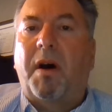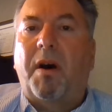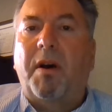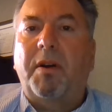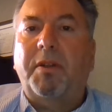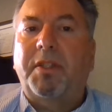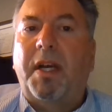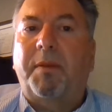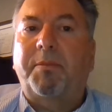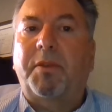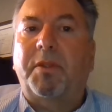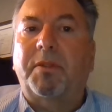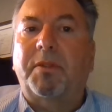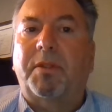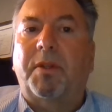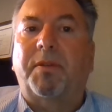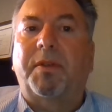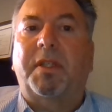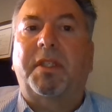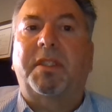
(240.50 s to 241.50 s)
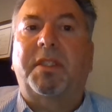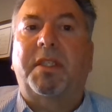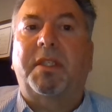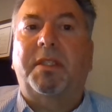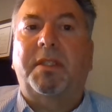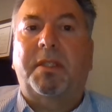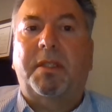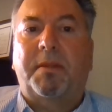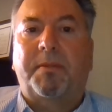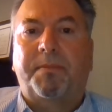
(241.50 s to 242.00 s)
our chapters don't
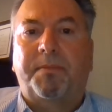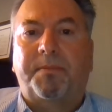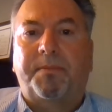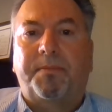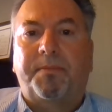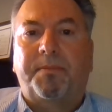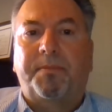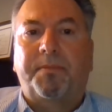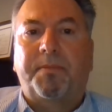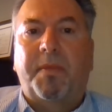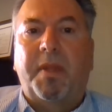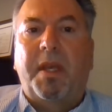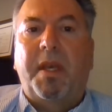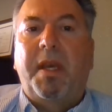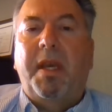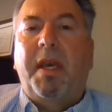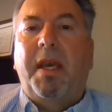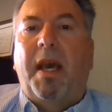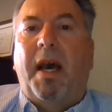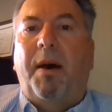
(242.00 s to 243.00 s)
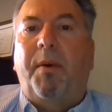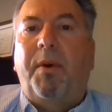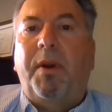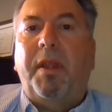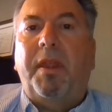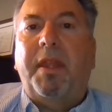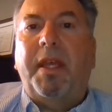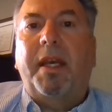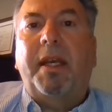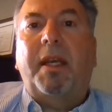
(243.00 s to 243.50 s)
exist. I
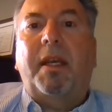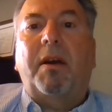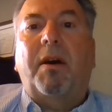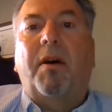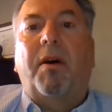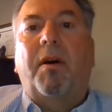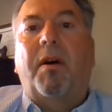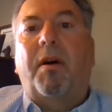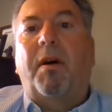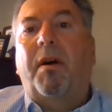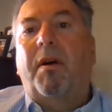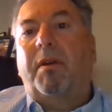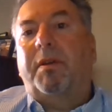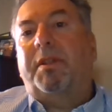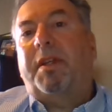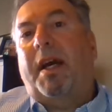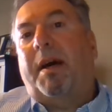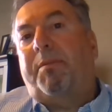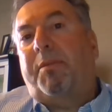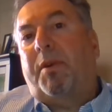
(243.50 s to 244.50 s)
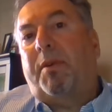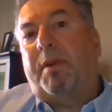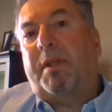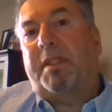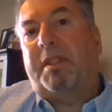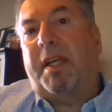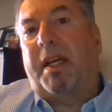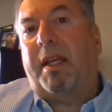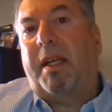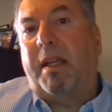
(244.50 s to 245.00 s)
want to thank our chapter
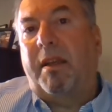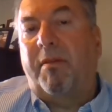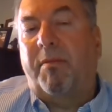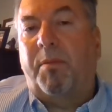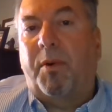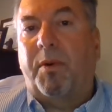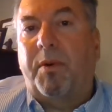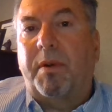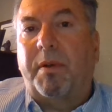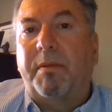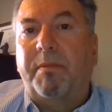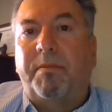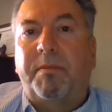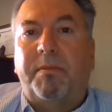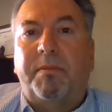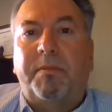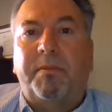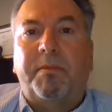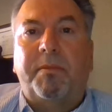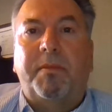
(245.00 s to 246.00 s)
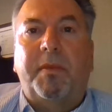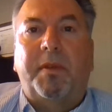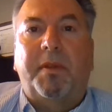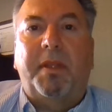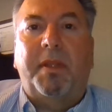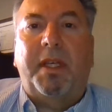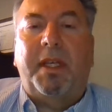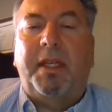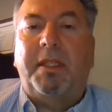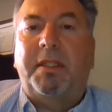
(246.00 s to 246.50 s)
executive board,
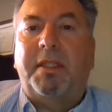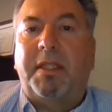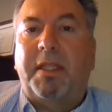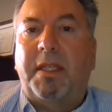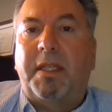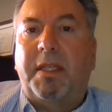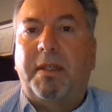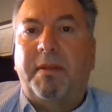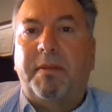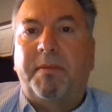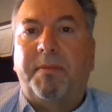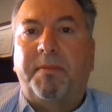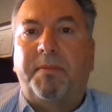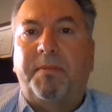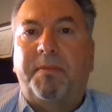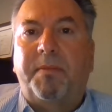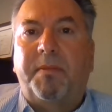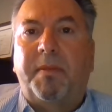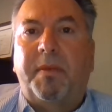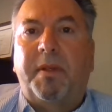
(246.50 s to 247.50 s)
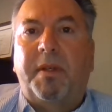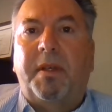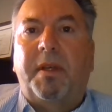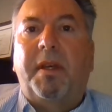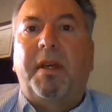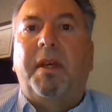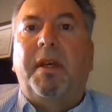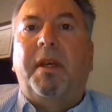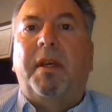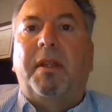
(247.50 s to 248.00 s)
the EC.
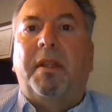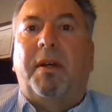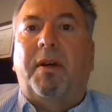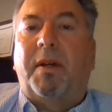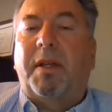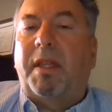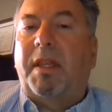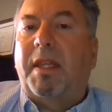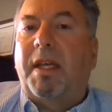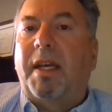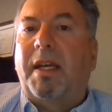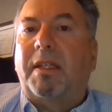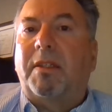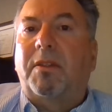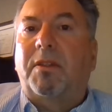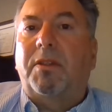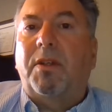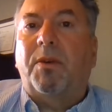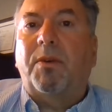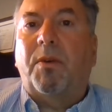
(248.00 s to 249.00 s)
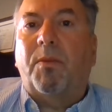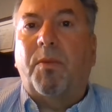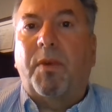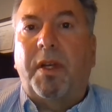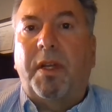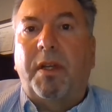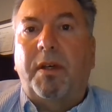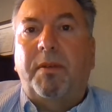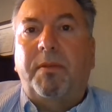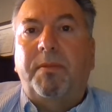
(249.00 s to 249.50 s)
I want to thank Joe
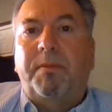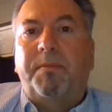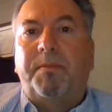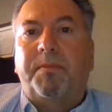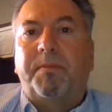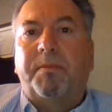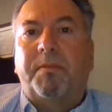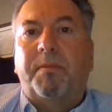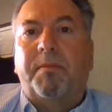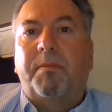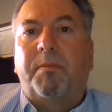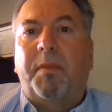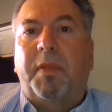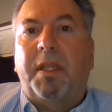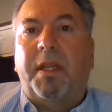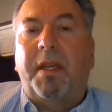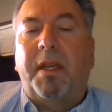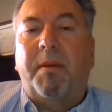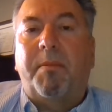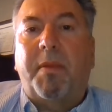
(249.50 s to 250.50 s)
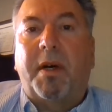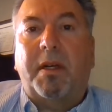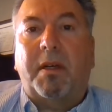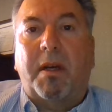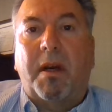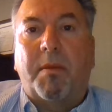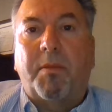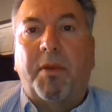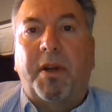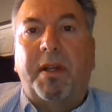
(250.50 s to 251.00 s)
Garino, Melinda
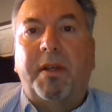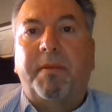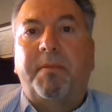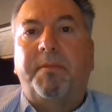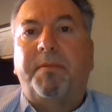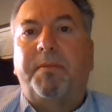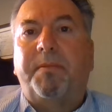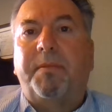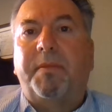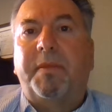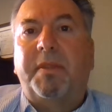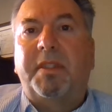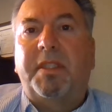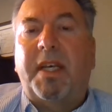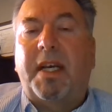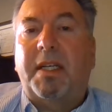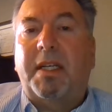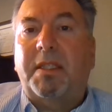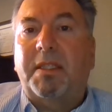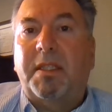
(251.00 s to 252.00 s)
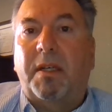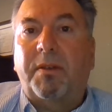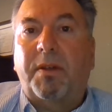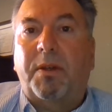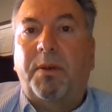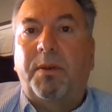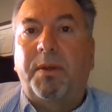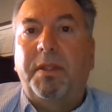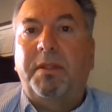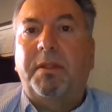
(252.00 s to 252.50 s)
Montgomery, Zach
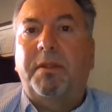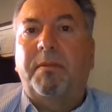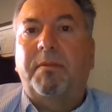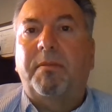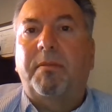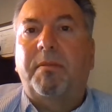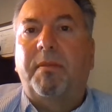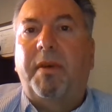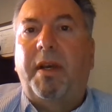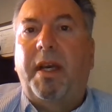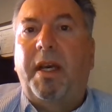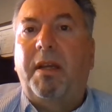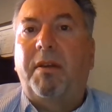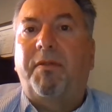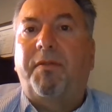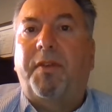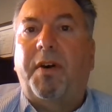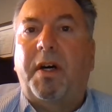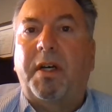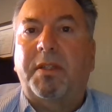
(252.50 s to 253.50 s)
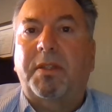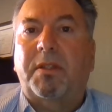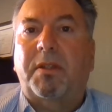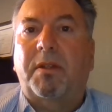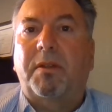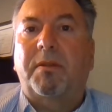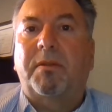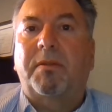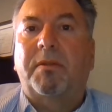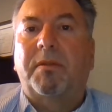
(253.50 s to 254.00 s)
Sundquist, Ed
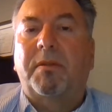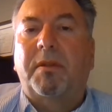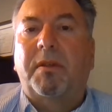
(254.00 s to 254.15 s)
Foster,